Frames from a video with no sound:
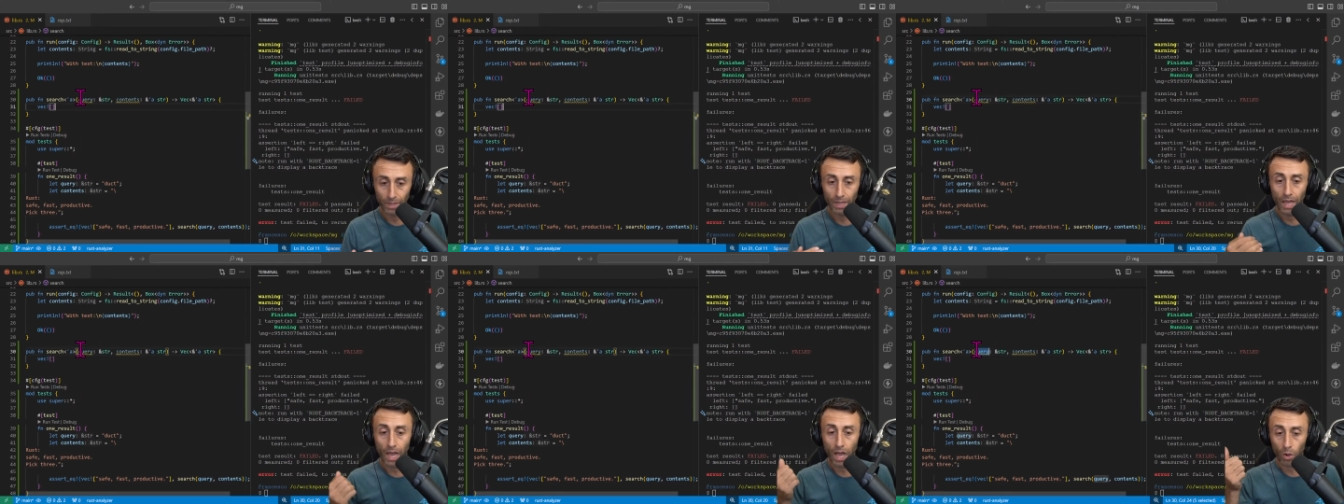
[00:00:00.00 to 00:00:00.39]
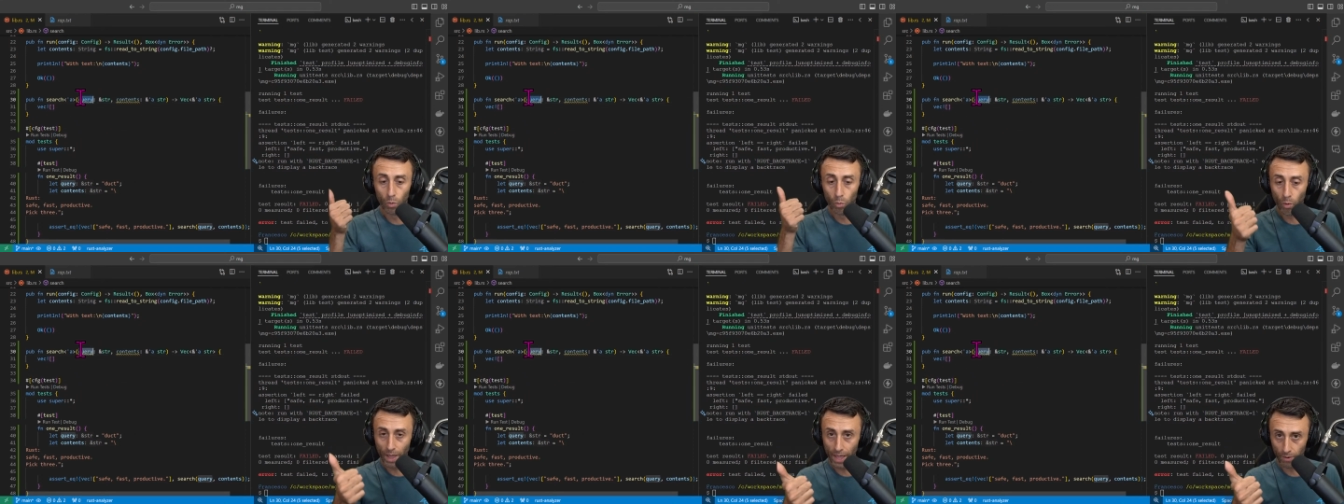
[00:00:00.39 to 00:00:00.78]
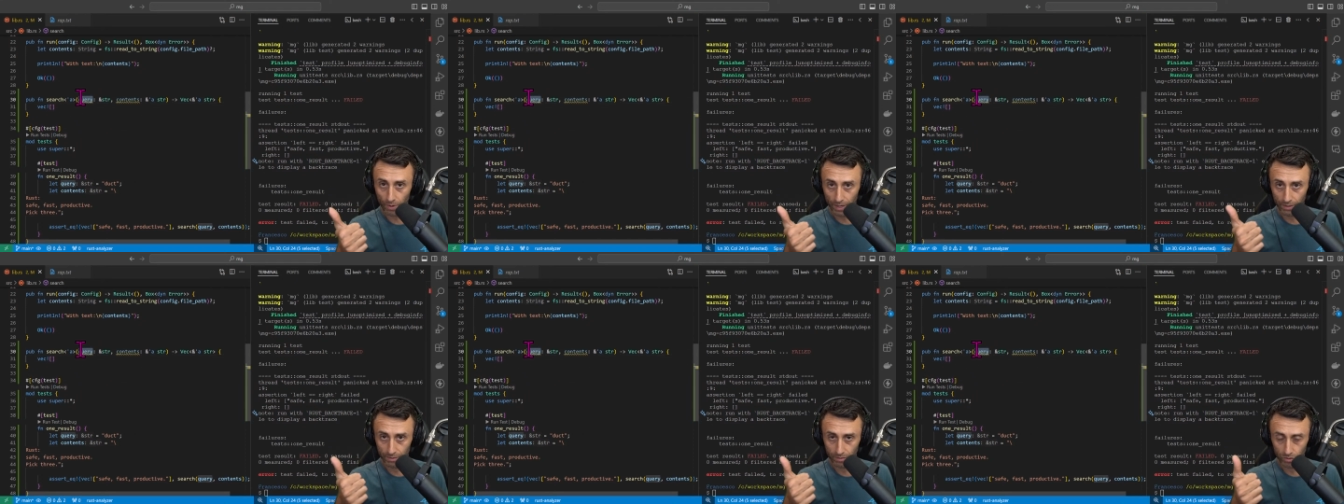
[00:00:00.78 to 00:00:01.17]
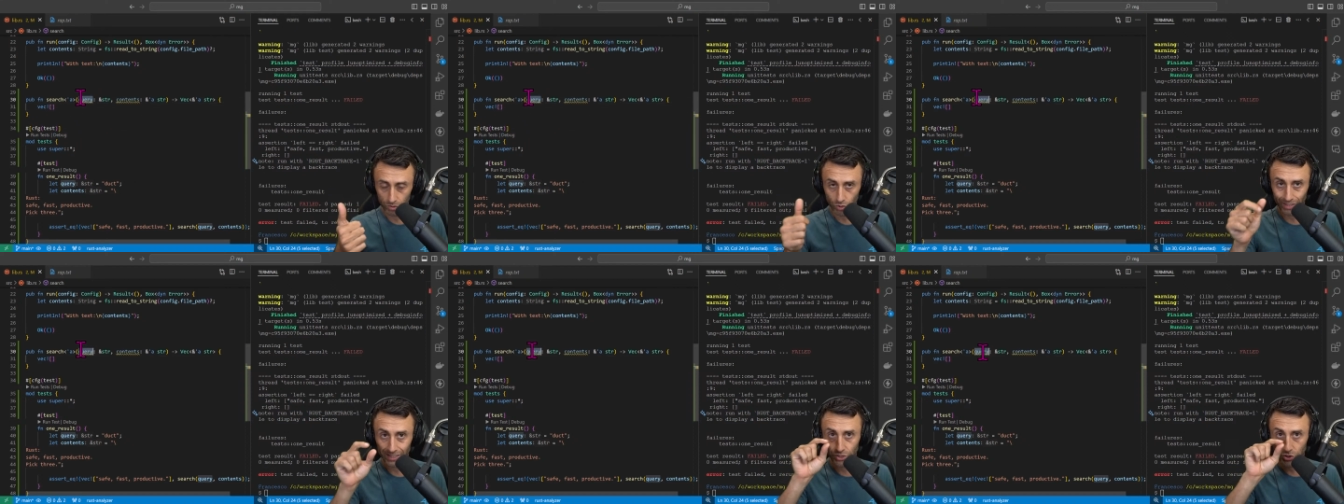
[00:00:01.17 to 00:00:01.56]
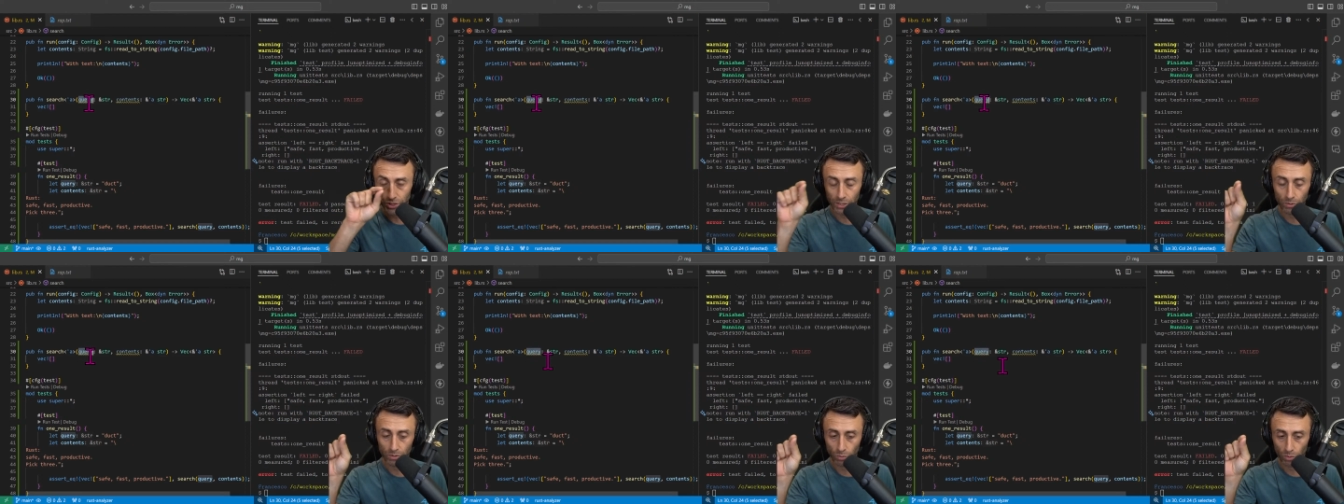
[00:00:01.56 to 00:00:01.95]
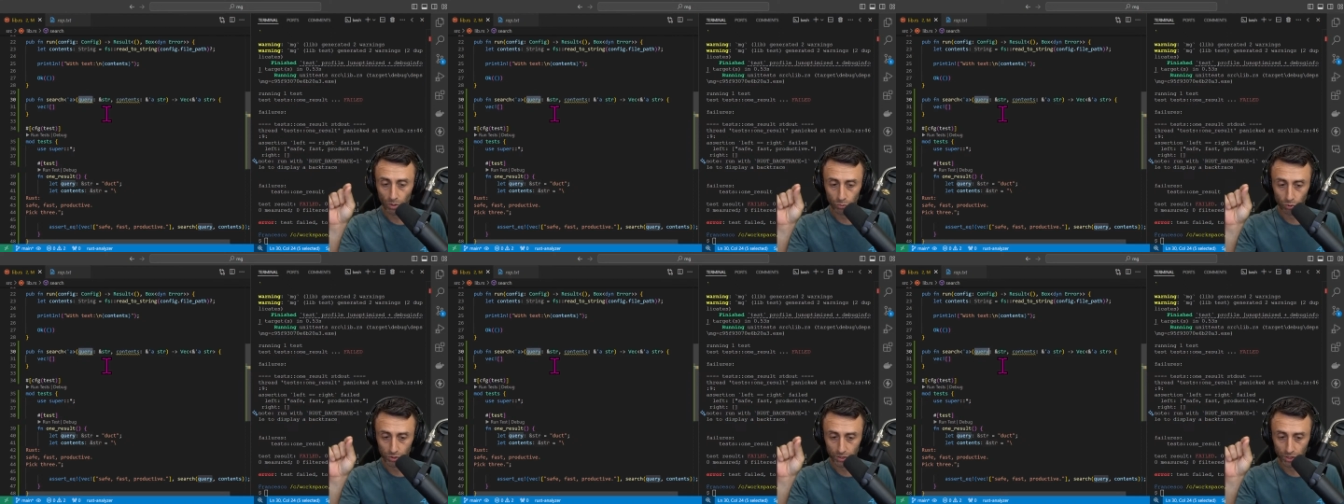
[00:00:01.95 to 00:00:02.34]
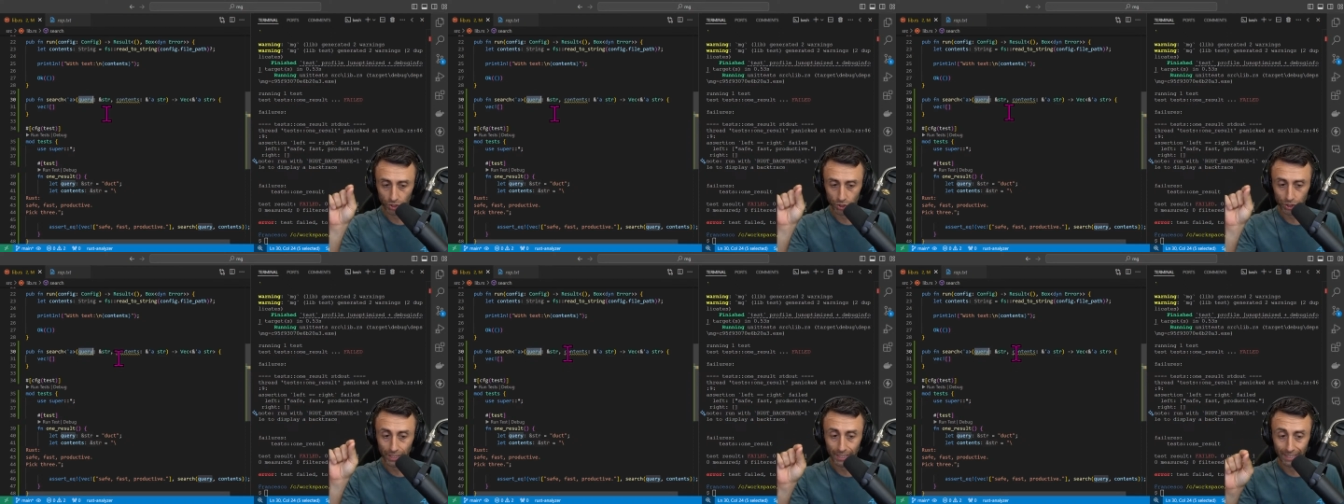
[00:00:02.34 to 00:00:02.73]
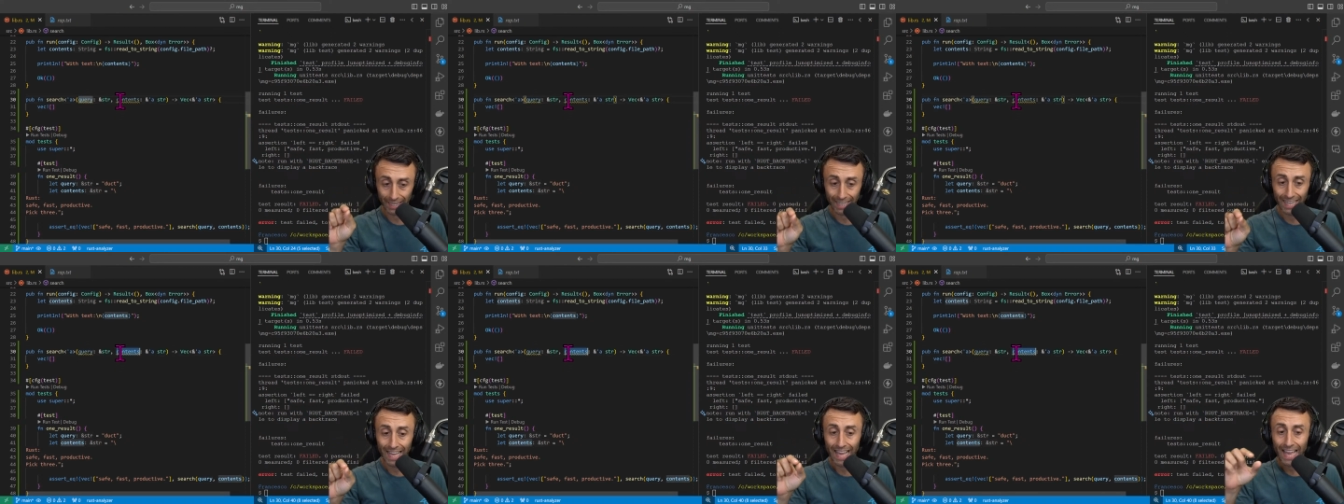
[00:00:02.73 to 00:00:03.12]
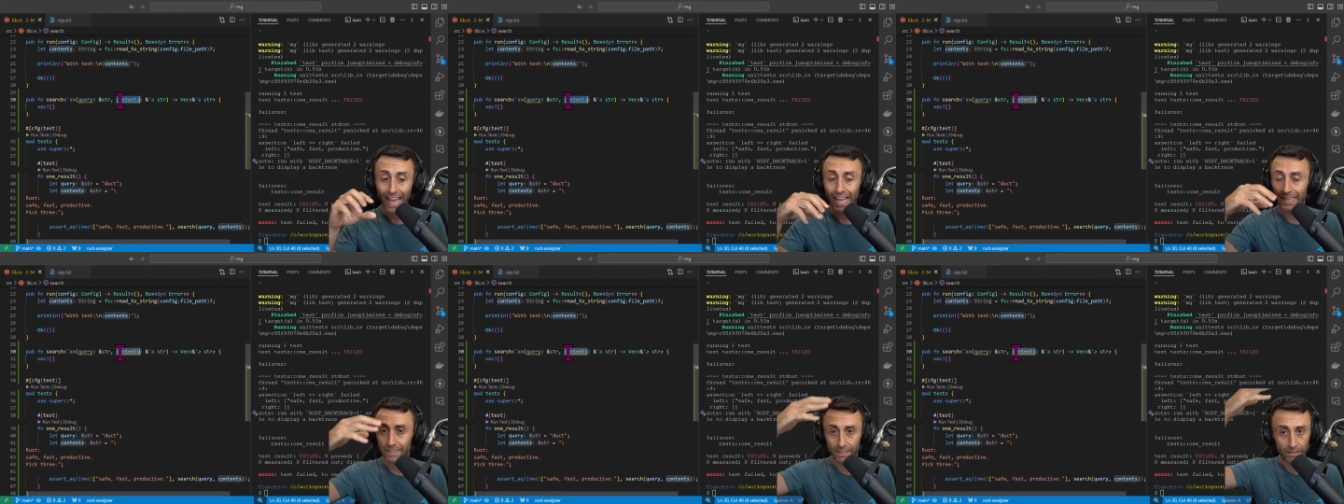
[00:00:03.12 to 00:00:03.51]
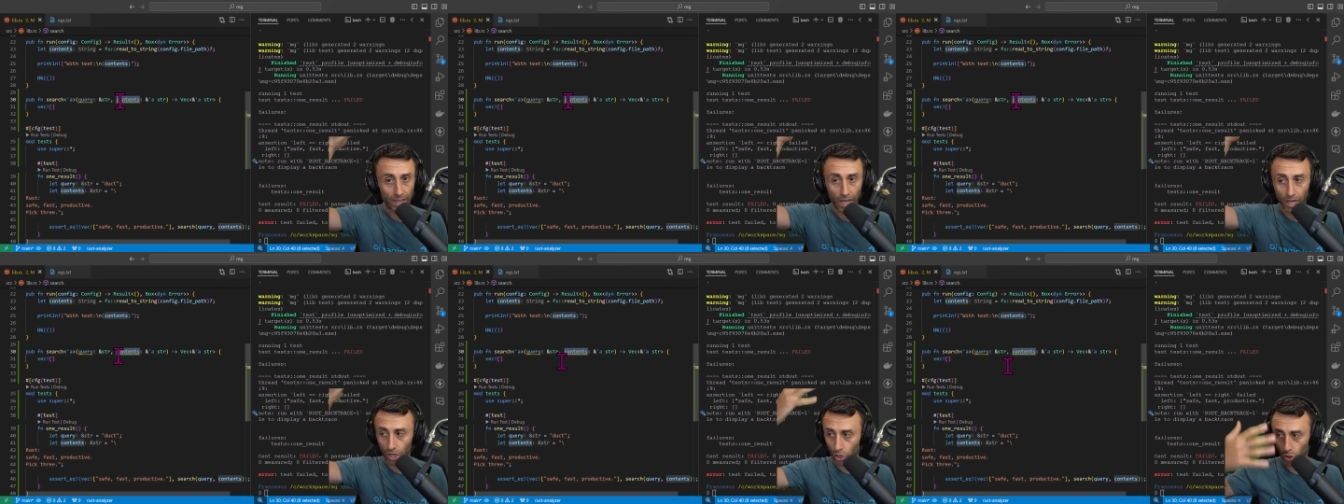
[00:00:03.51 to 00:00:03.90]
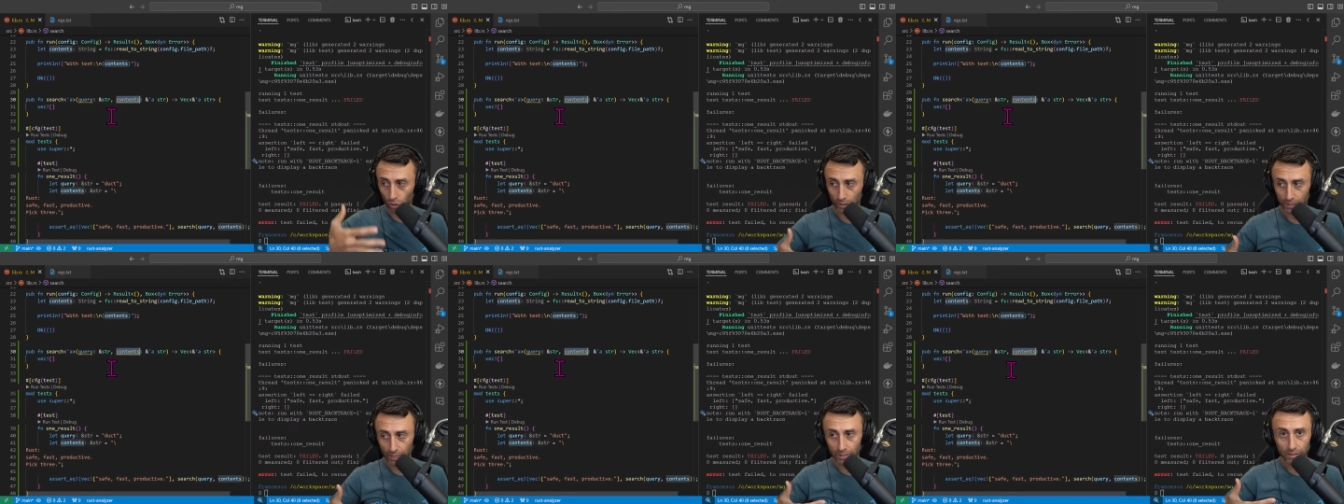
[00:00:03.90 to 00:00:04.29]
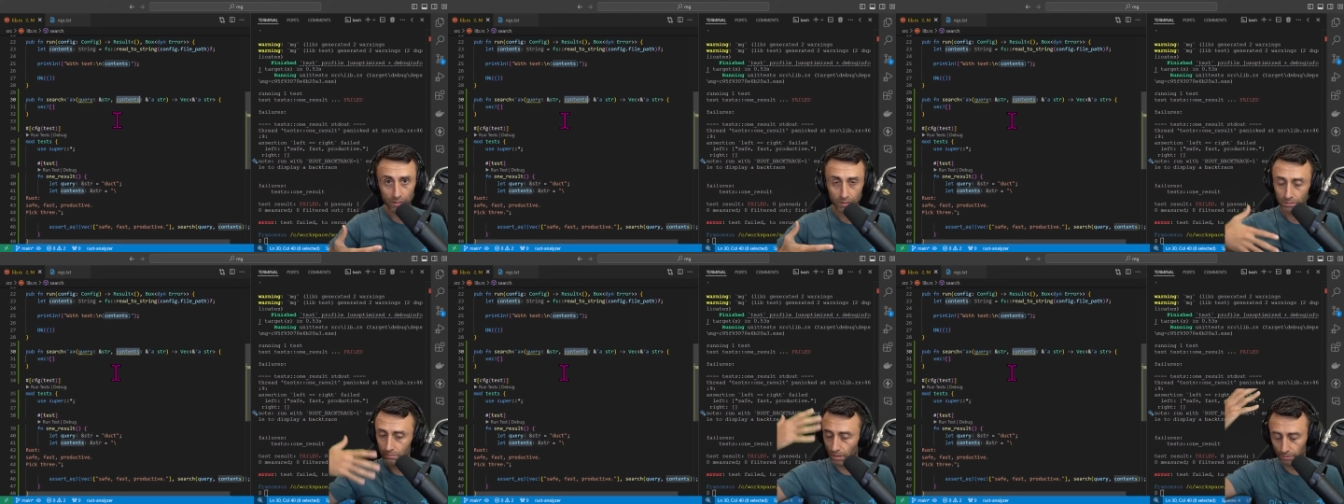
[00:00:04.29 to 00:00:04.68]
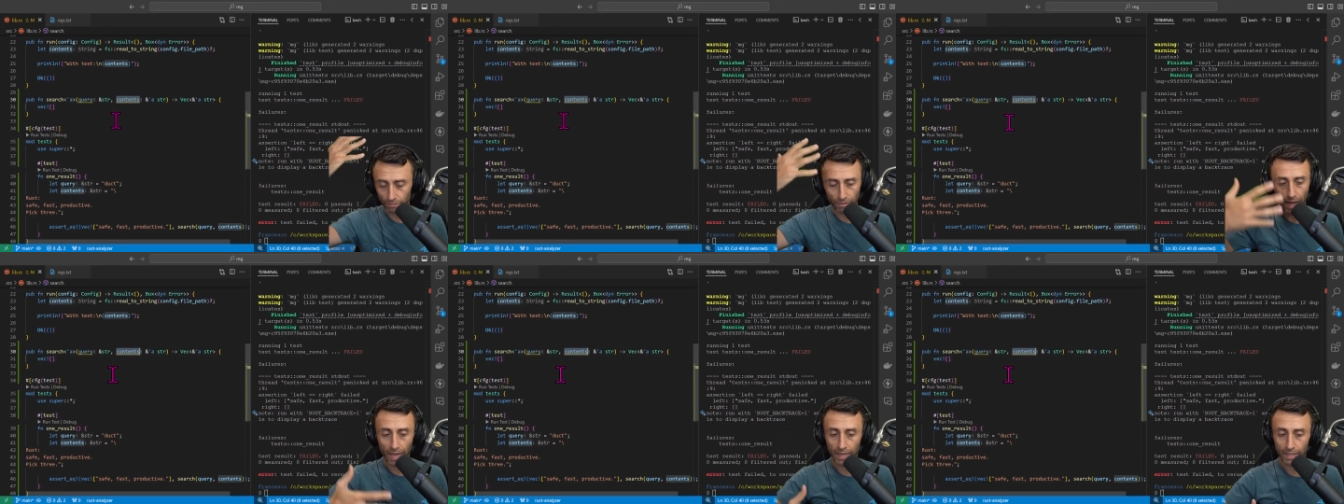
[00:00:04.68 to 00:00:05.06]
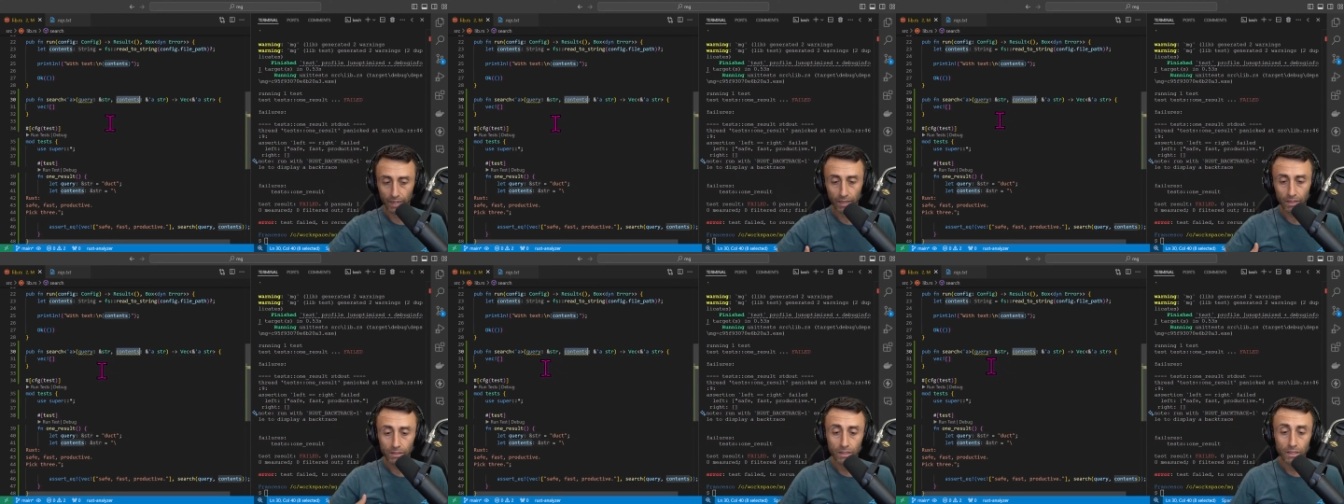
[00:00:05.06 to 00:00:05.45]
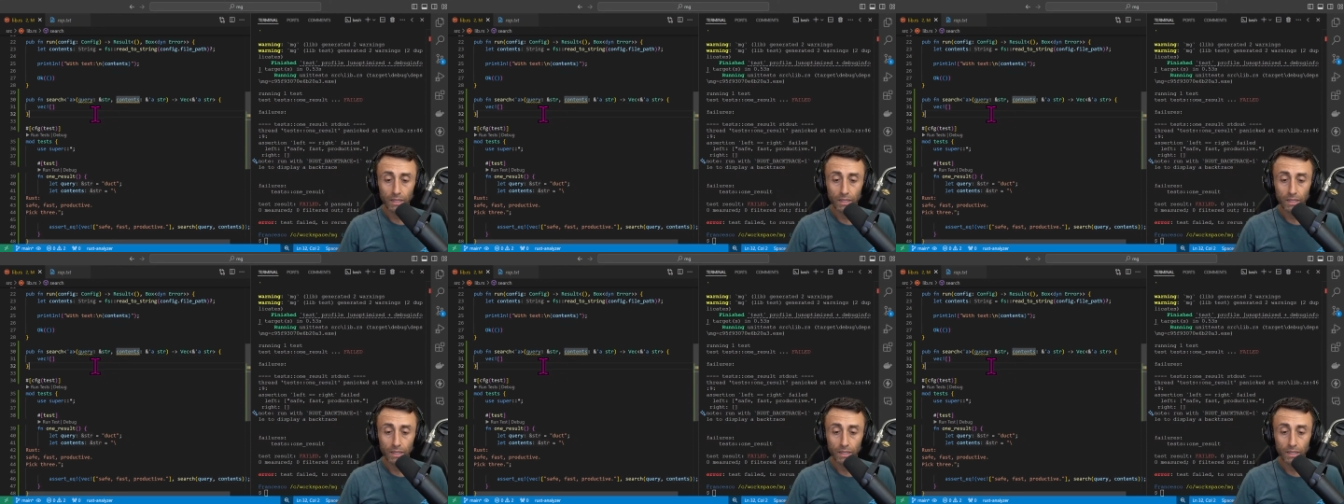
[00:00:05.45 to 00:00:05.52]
a query so a string that we want to search in and a content, a file,